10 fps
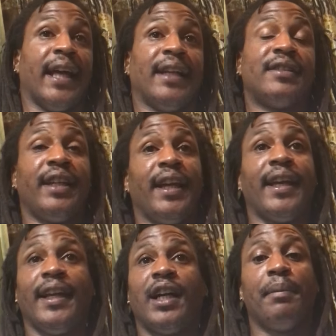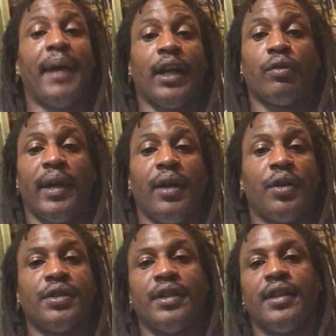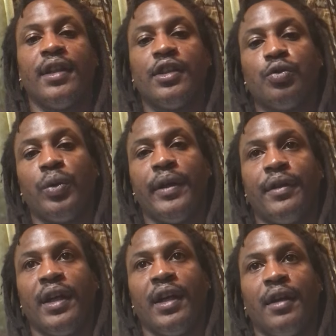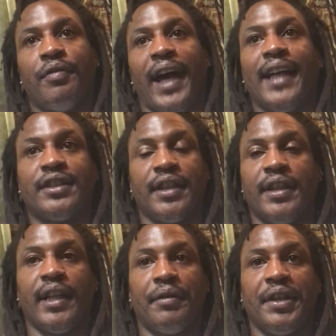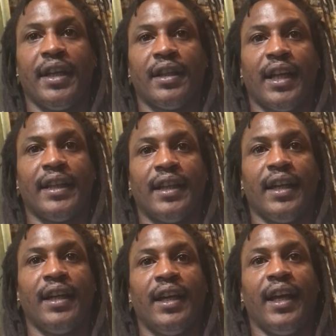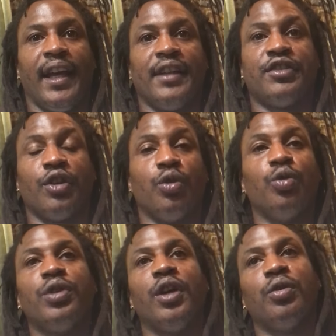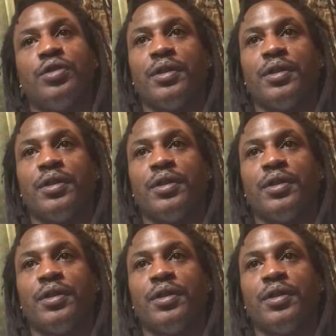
Not to say it can't come back around because it does with fashion and everything like that. And so who knows?